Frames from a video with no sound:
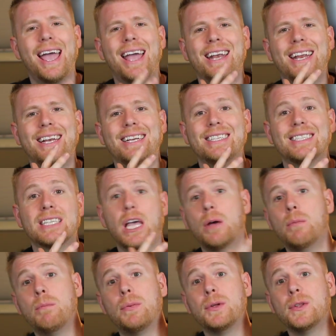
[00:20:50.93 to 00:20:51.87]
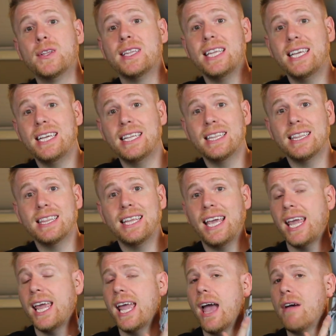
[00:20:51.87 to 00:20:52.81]
and it is
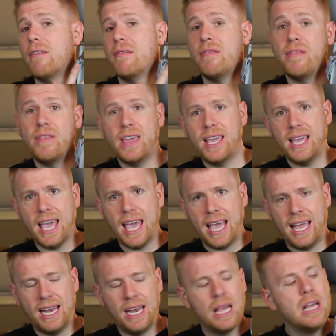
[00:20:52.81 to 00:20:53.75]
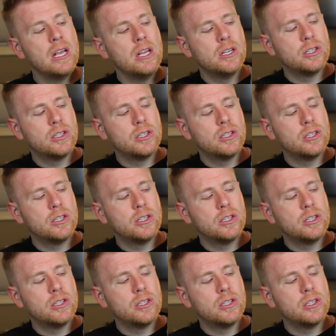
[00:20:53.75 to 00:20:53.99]
completely vegan.